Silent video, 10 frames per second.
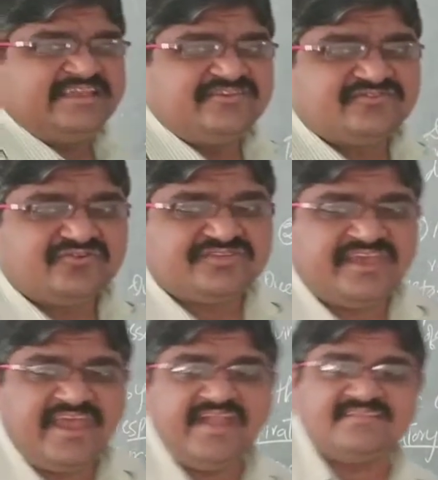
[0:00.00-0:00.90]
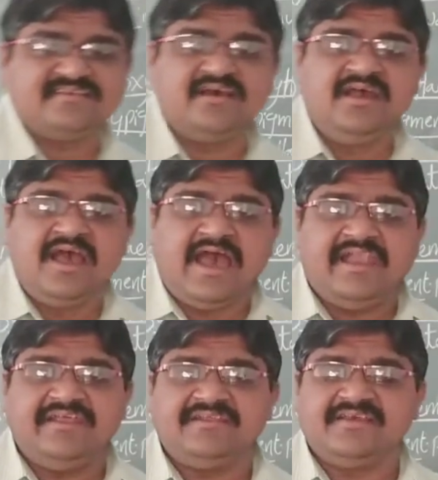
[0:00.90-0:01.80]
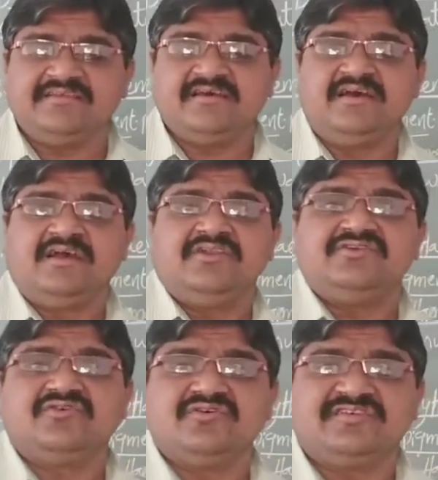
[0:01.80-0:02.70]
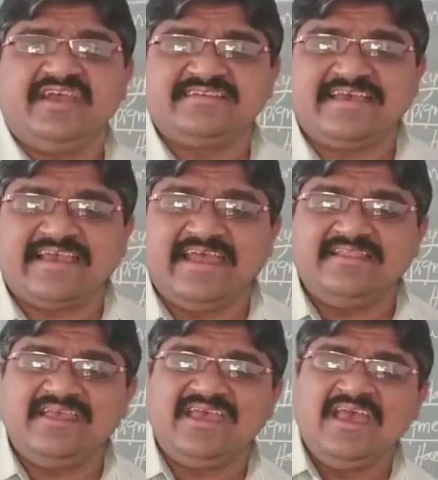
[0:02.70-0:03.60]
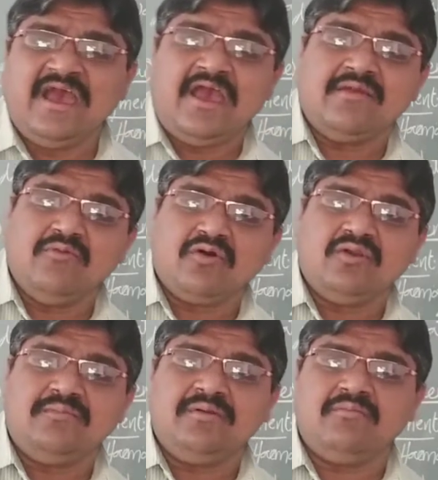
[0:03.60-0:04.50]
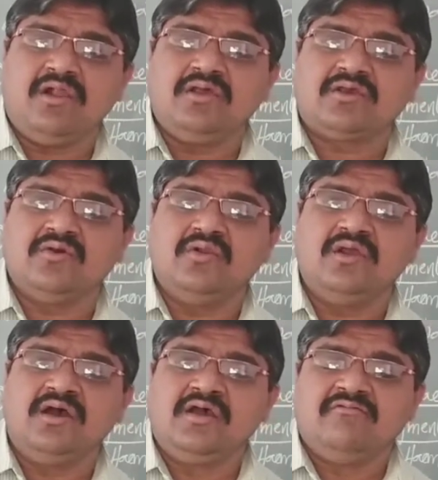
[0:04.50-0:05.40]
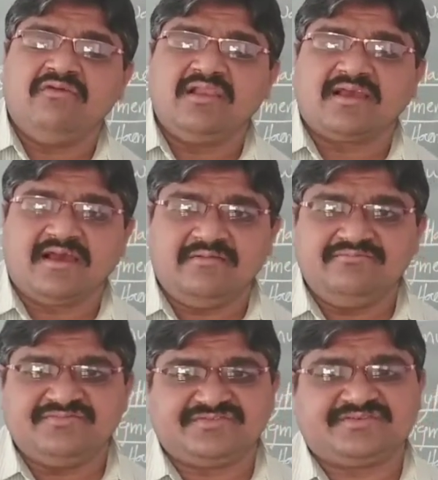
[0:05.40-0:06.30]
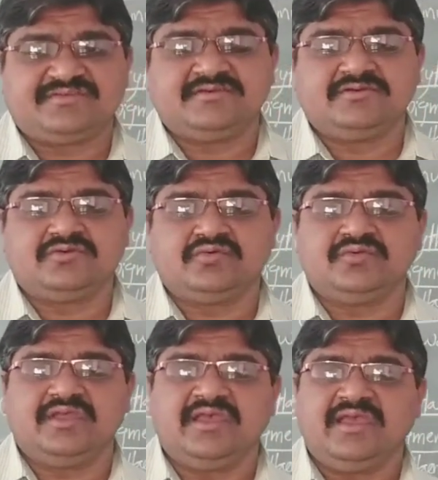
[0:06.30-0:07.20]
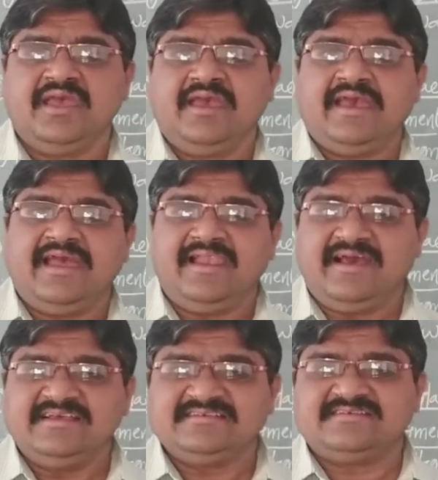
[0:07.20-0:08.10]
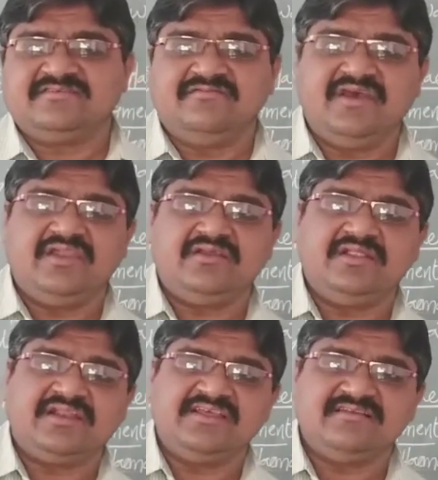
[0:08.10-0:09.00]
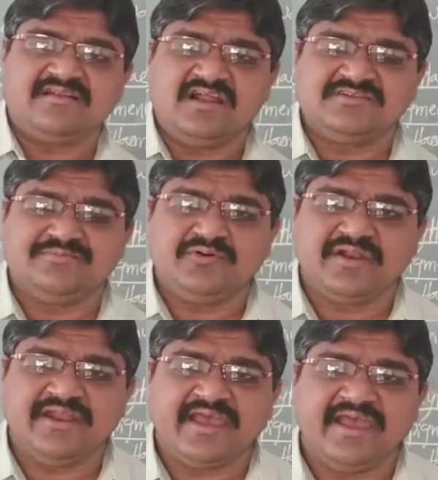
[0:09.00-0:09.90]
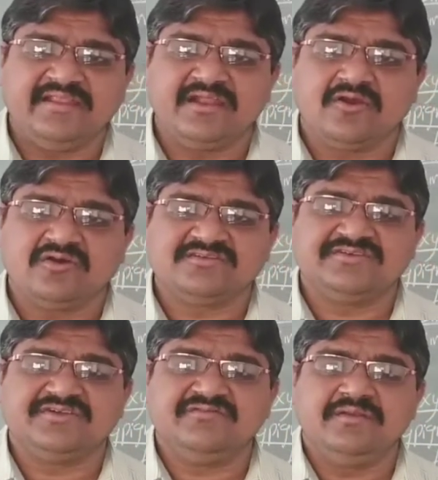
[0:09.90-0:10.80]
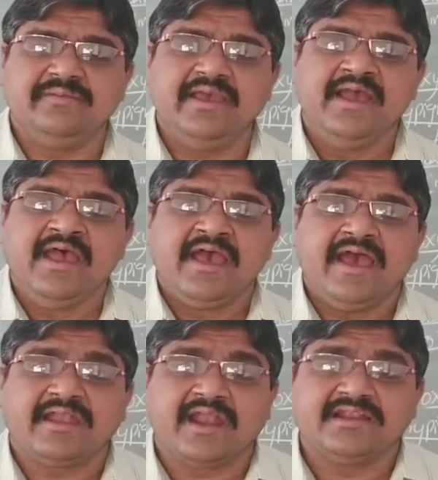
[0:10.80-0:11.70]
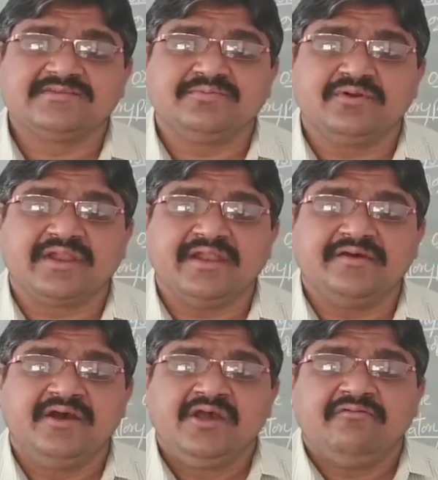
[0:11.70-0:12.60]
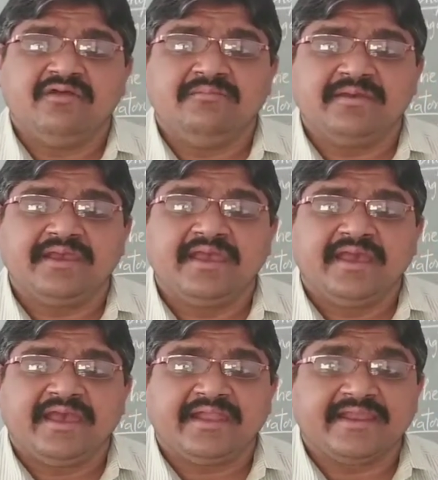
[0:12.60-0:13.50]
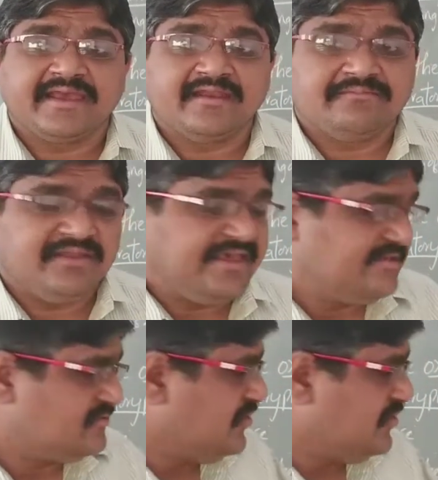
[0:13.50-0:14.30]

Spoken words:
dissociates and it is dissociates, again the hemoglobin molecule will comes to the lungs where that is transported, again that oxygen will be transported, will be taken place. So